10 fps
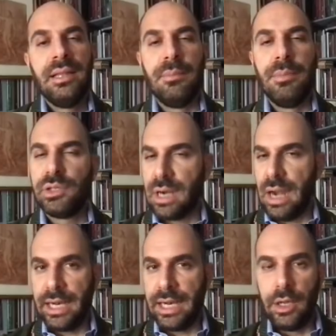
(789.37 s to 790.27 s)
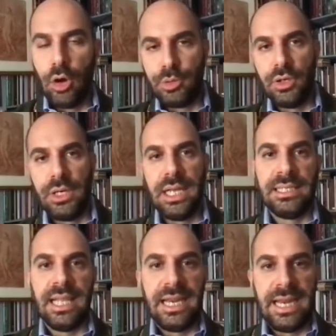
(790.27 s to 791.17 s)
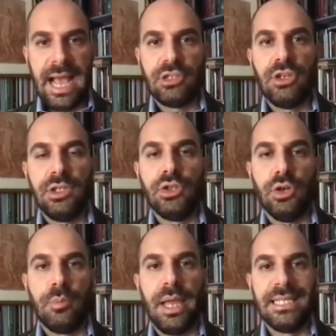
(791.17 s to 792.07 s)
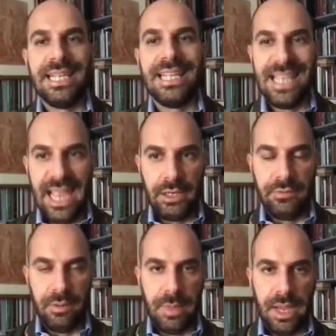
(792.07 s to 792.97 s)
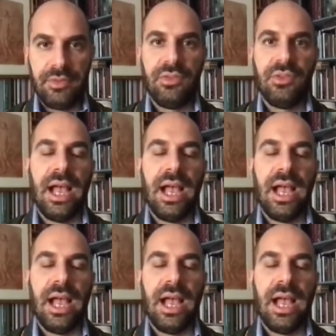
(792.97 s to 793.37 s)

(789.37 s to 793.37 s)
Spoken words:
The most likely option is that it actually took place at the end of the Mass.